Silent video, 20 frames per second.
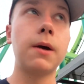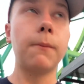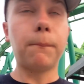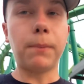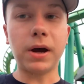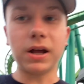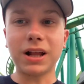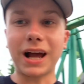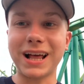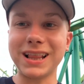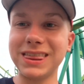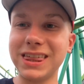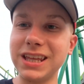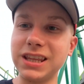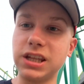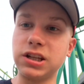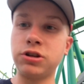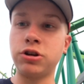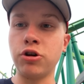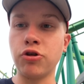but I think
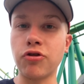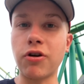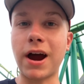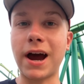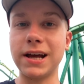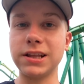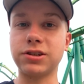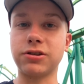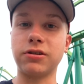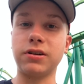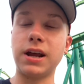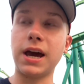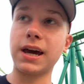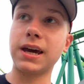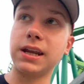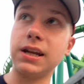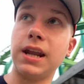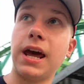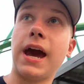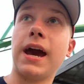the 2 rides are neck
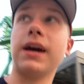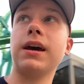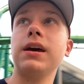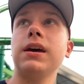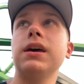and neck.